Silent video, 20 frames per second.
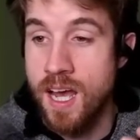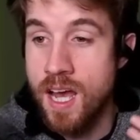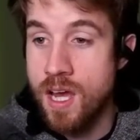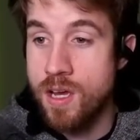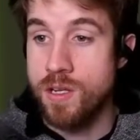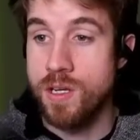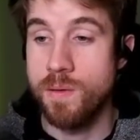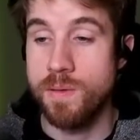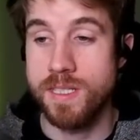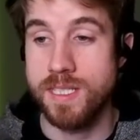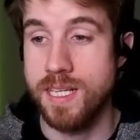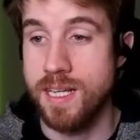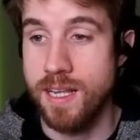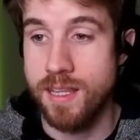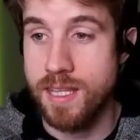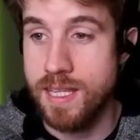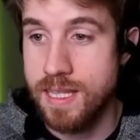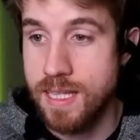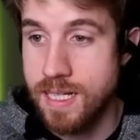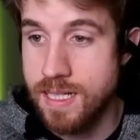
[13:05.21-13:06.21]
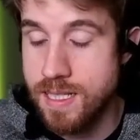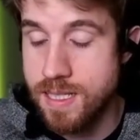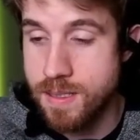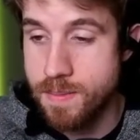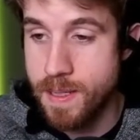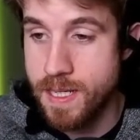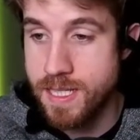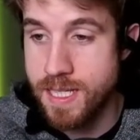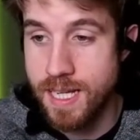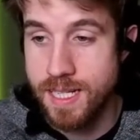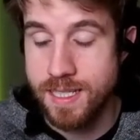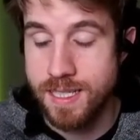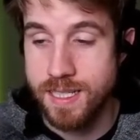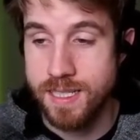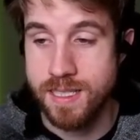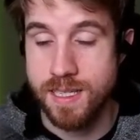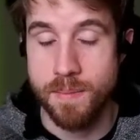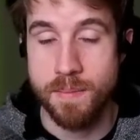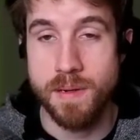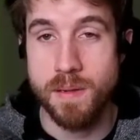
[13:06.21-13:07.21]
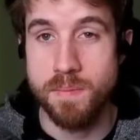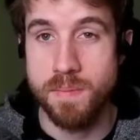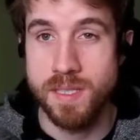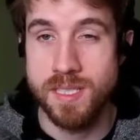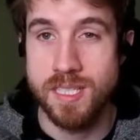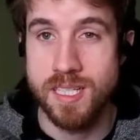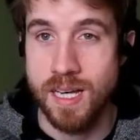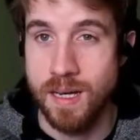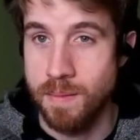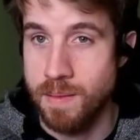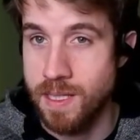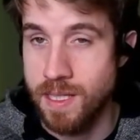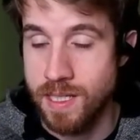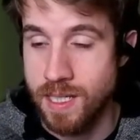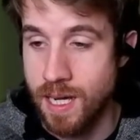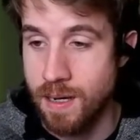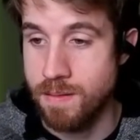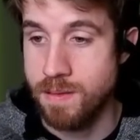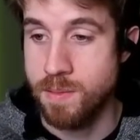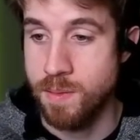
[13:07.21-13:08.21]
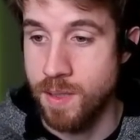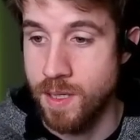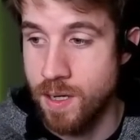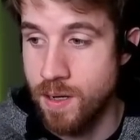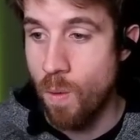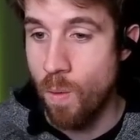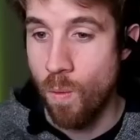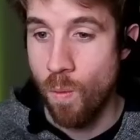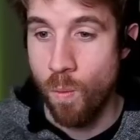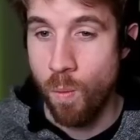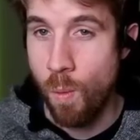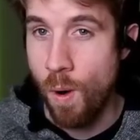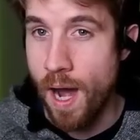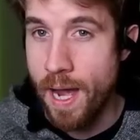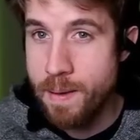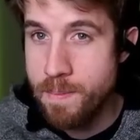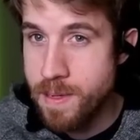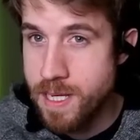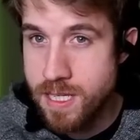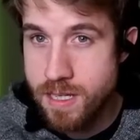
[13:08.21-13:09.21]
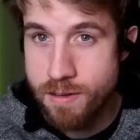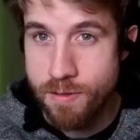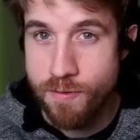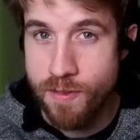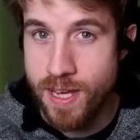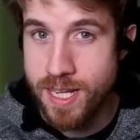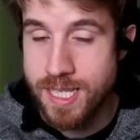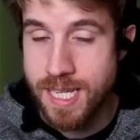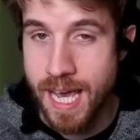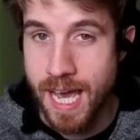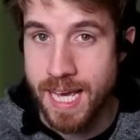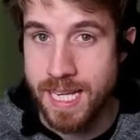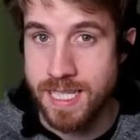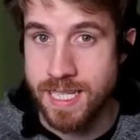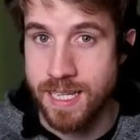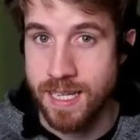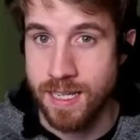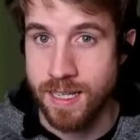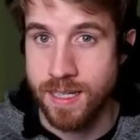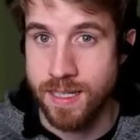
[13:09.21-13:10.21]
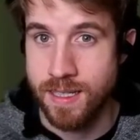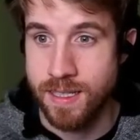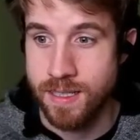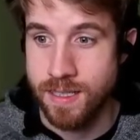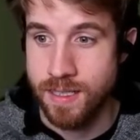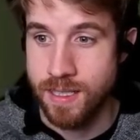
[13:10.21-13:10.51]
You know what's another thing that doesn't make sense? Can somebody please tell me in the comments below? Why Mr. Fantastic?